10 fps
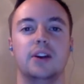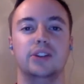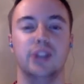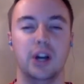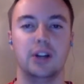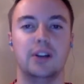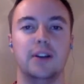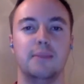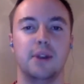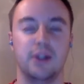on
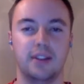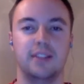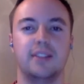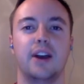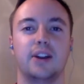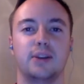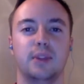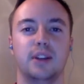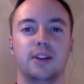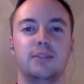young American soccer
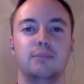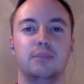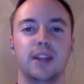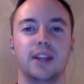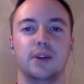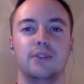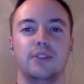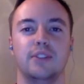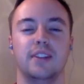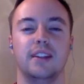players playing
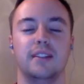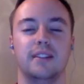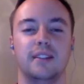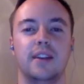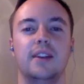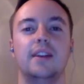overseas.